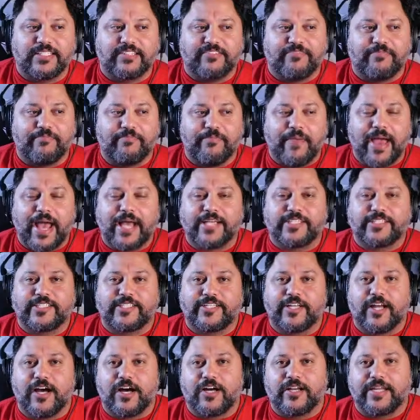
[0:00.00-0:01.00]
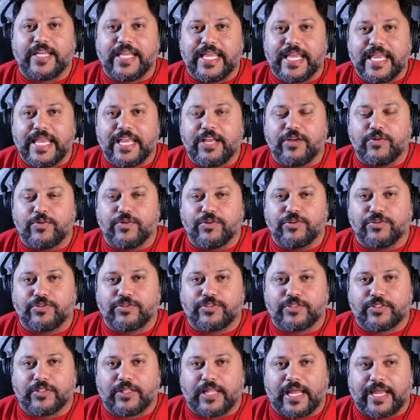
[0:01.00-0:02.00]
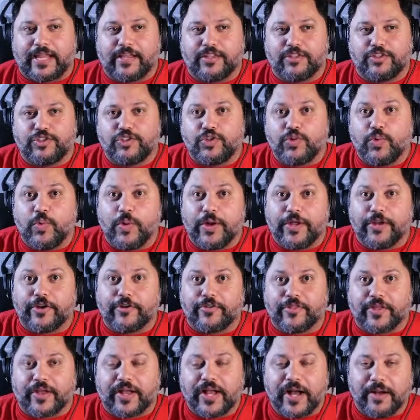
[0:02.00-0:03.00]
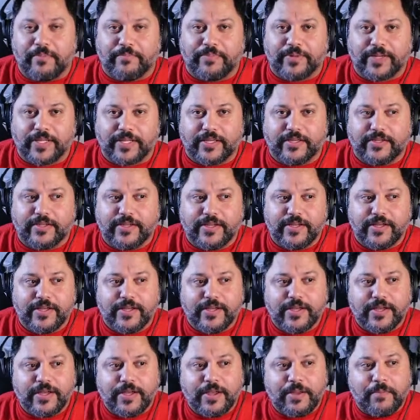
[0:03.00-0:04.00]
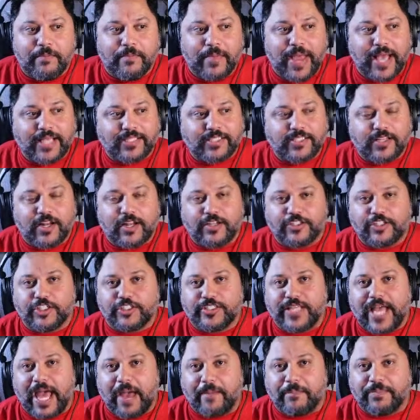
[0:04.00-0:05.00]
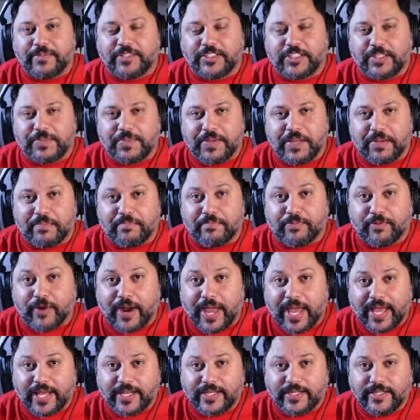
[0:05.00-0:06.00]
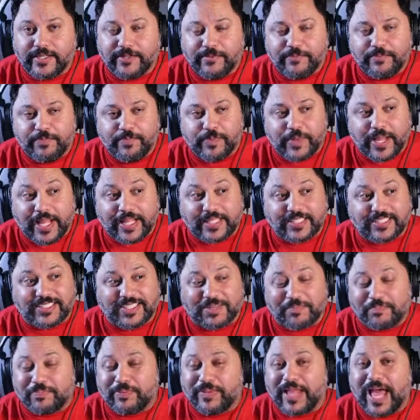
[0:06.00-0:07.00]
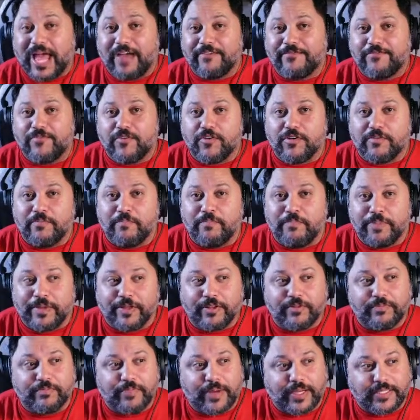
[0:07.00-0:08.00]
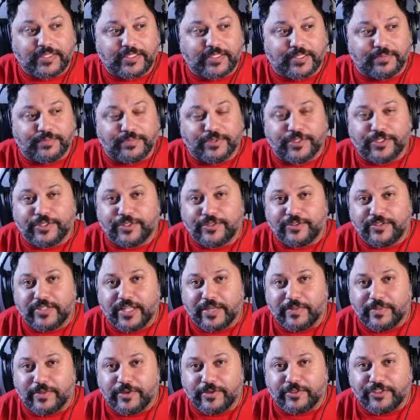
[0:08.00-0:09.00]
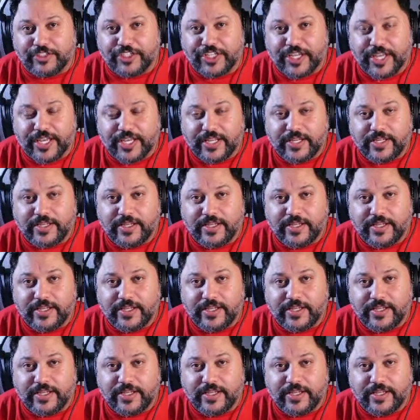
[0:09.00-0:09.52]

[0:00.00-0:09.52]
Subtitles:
Mastodon equals like Twitter, the company. Mastodon just happens to be a brand. It's the platform built by some dude named Eugene,